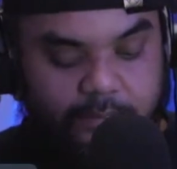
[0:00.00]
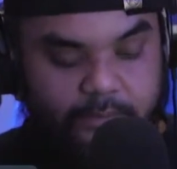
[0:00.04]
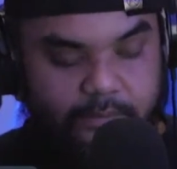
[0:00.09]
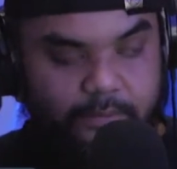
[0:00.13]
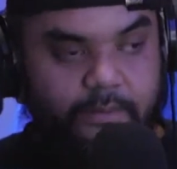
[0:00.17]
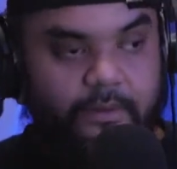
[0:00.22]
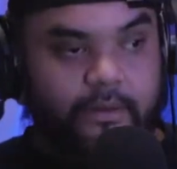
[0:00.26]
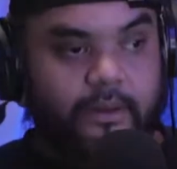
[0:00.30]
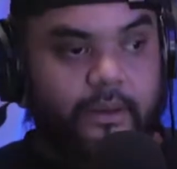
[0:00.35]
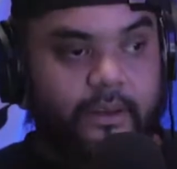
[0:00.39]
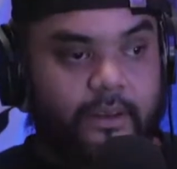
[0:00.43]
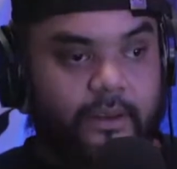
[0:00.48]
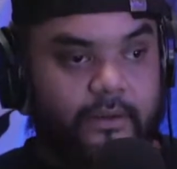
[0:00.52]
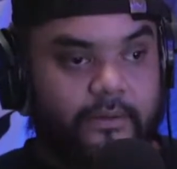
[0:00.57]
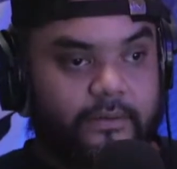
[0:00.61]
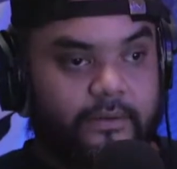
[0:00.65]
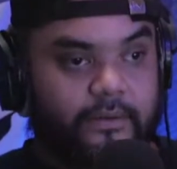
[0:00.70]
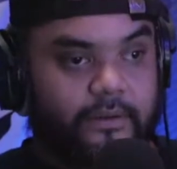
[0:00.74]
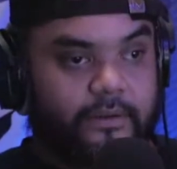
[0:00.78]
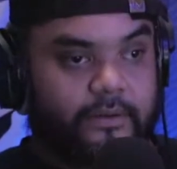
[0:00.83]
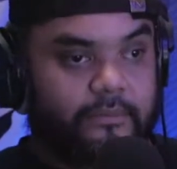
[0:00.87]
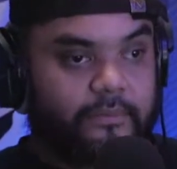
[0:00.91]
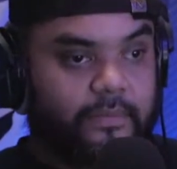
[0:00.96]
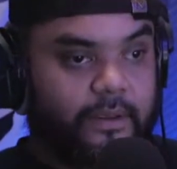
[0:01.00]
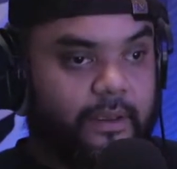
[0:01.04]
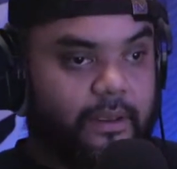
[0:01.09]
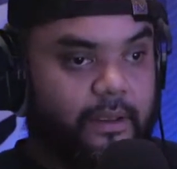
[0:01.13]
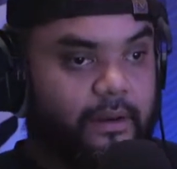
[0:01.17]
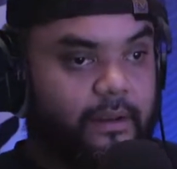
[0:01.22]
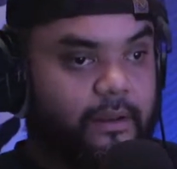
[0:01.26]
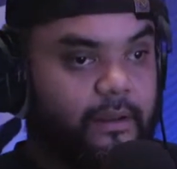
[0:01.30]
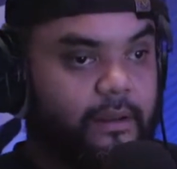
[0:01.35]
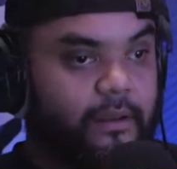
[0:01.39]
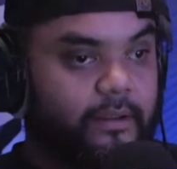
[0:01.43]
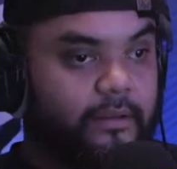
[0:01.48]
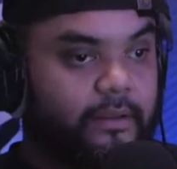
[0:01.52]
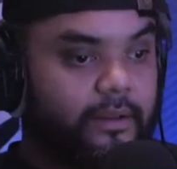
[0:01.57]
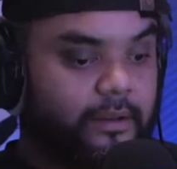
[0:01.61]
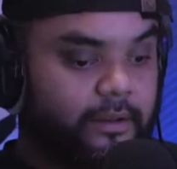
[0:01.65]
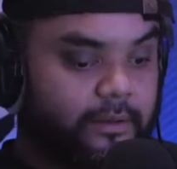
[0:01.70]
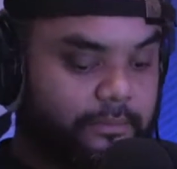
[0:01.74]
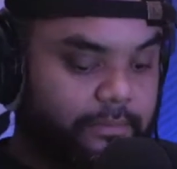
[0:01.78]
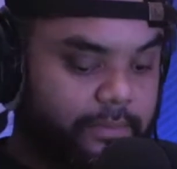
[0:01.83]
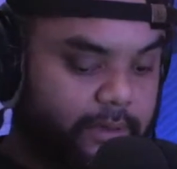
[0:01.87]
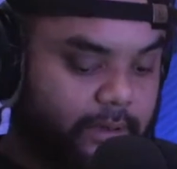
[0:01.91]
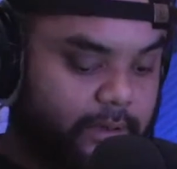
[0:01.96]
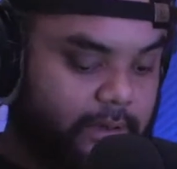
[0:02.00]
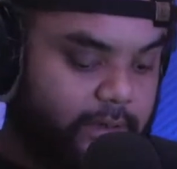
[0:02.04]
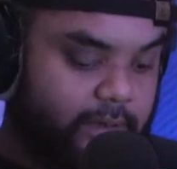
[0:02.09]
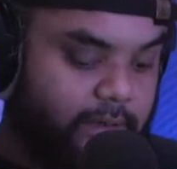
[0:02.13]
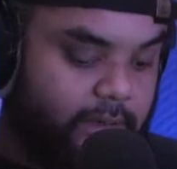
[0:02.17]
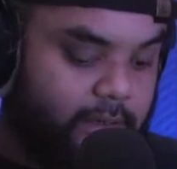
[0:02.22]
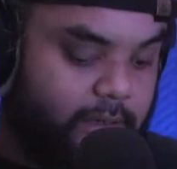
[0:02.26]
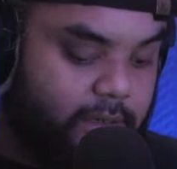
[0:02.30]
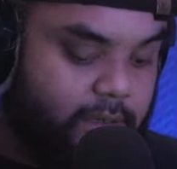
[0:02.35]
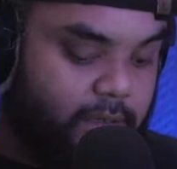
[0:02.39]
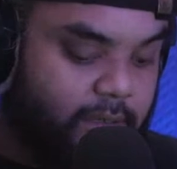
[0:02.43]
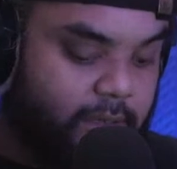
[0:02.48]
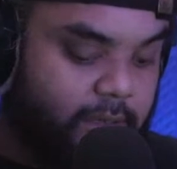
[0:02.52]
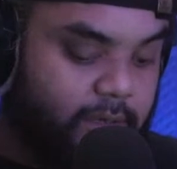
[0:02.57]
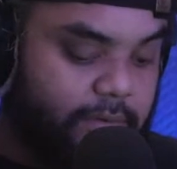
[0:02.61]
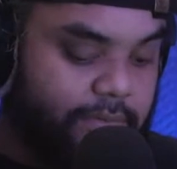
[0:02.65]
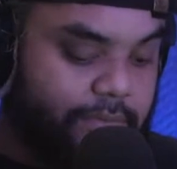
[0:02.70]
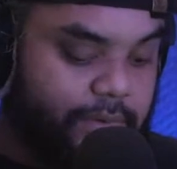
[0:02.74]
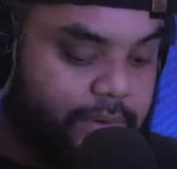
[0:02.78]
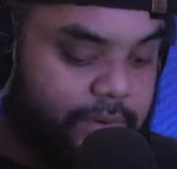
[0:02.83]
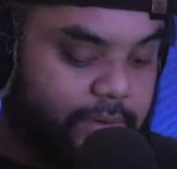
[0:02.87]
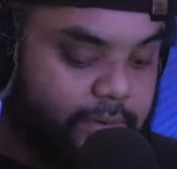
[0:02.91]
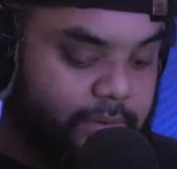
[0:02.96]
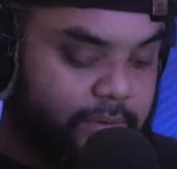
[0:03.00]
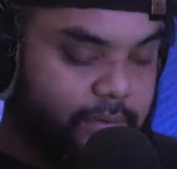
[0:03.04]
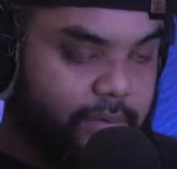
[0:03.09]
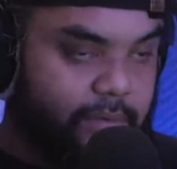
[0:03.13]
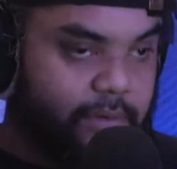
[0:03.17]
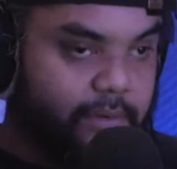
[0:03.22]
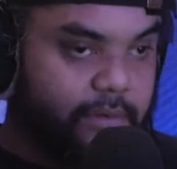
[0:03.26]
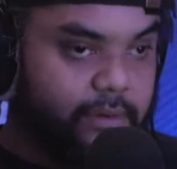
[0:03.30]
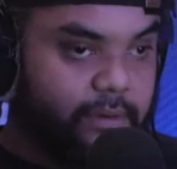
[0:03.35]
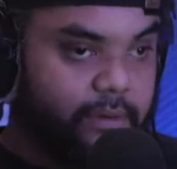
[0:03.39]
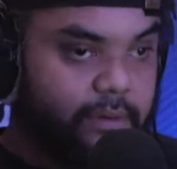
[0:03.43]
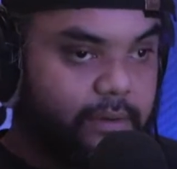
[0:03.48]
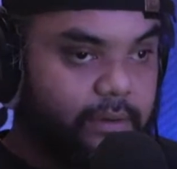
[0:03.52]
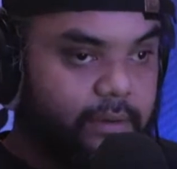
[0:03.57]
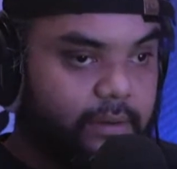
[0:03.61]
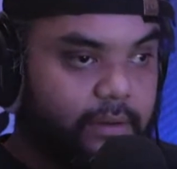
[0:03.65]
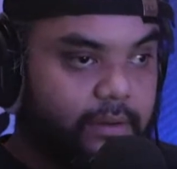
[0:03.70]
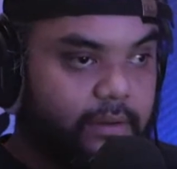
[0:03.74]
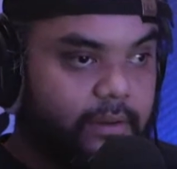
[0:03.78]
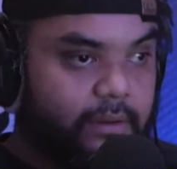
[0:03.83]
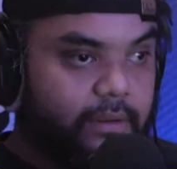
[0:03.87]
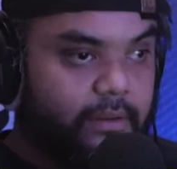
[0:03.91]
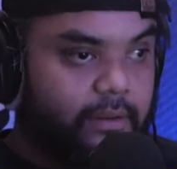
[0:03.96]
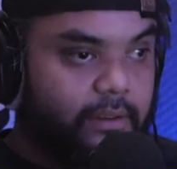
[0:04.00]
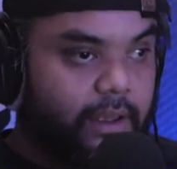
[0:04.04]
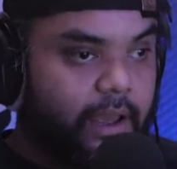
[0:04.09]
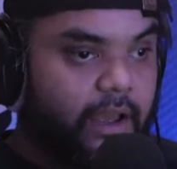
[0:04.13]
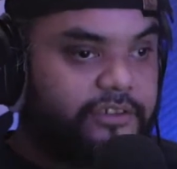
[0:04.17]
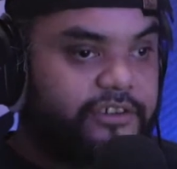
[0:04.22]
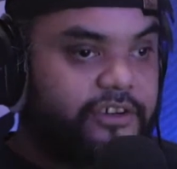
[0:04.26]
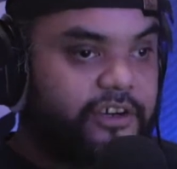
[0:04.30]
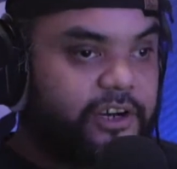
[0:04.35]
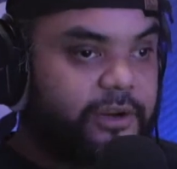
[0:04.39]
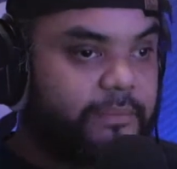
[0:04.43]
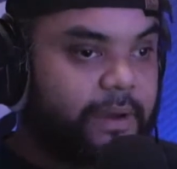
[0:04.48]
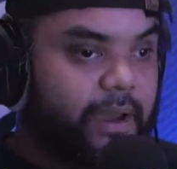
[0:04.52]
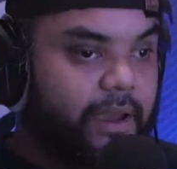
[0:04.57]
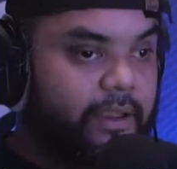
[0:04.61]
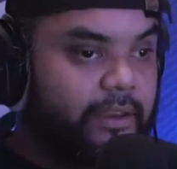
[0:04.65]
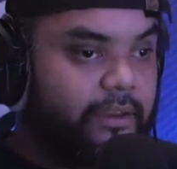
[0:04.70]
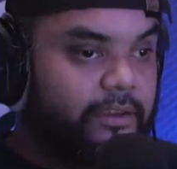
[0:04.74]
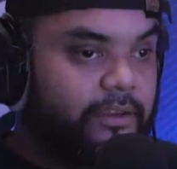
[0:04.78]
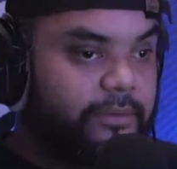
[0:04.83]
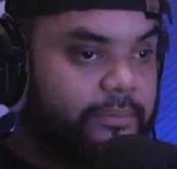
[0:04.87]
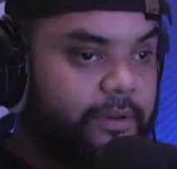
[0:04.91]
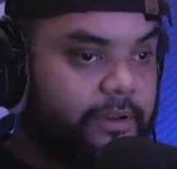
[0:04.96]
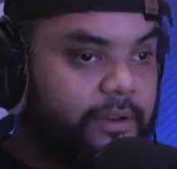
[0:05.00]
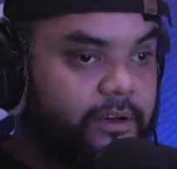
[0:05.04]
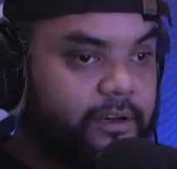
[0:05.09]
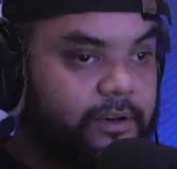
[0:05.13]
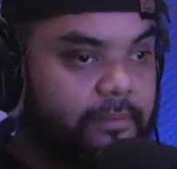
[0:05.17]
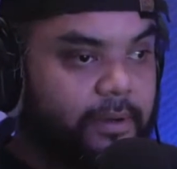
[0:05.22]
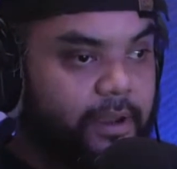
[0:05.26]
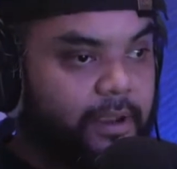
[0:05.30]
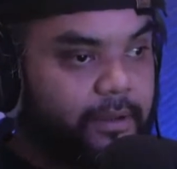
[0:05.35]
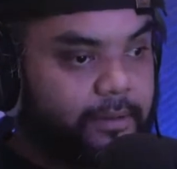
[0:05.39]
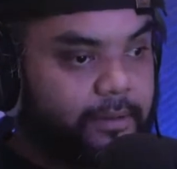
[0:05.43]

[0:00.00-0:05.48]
yeah, he's a good man. I think he'd be a good interview. How's your Khmer? You speak good Khmer?